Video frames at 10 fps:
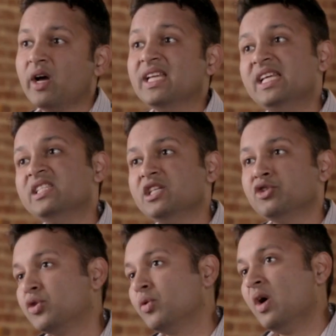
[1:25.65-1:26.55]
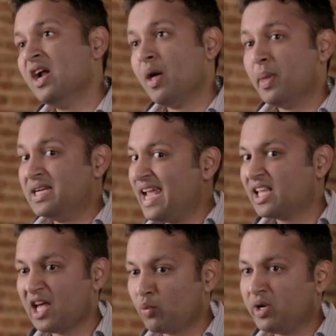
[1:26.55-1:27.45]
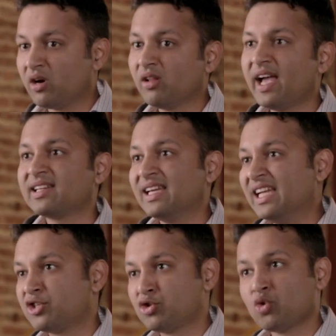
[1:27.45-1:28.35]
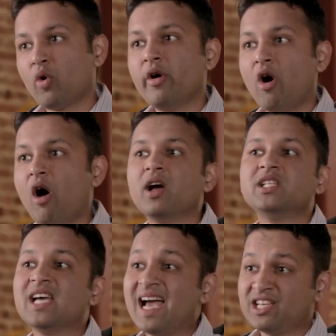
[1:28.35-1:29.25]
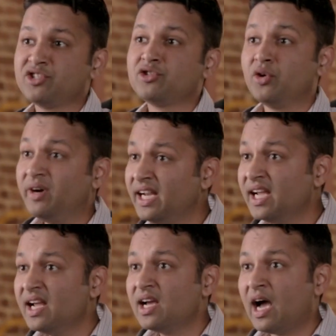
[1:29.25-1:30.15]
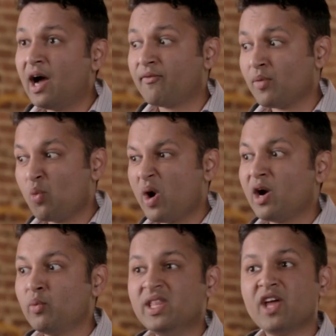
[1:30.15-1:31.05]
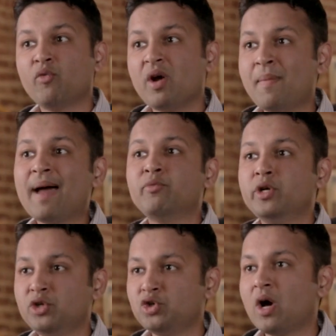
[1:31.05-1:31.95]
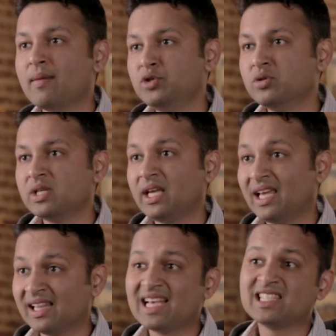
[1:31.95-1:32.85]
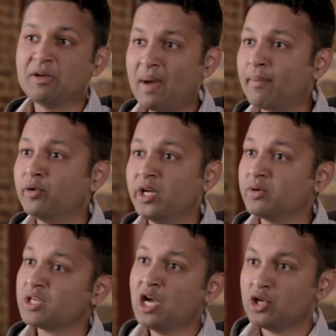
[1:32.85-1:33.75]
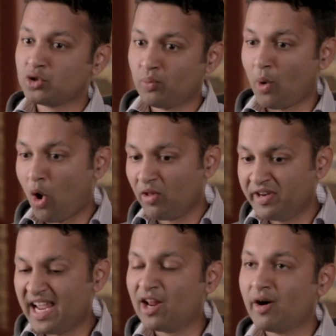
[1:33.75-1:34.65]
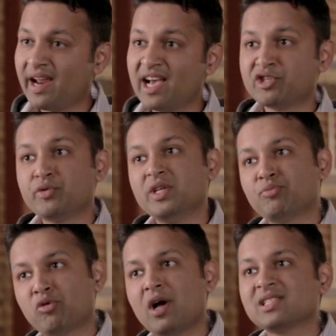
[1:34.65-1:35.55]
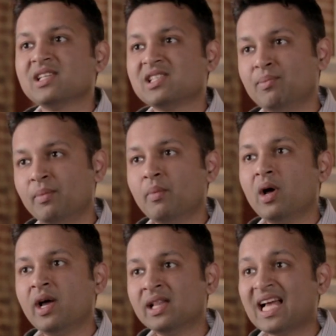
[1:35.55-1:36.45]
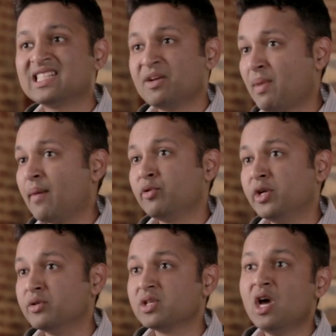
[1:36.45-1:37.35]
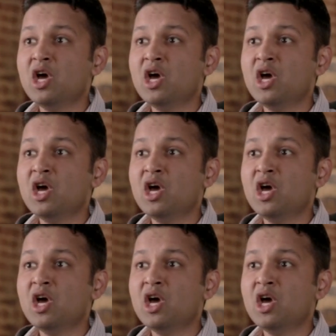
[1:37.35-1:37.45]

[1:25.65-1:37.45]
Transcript: on E C two. The data that we collect gets stored onto S three, uh, from where we then run MapReduce jobs using Elastic MapReduce. So all the data on S three is processed in Elastic MapReduce,